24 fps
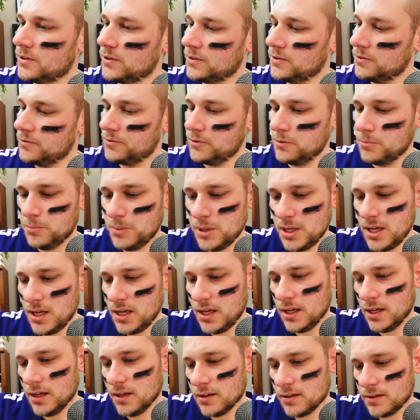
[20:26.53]
For
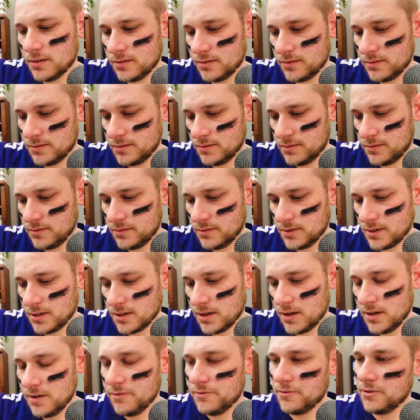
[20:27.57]
being
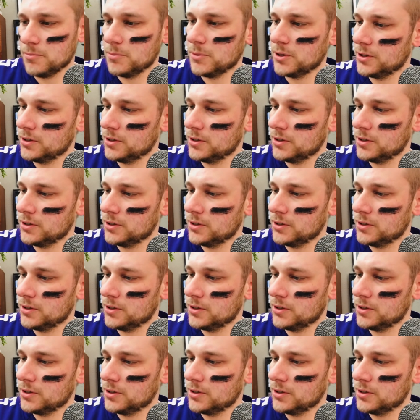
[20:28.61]
Card from the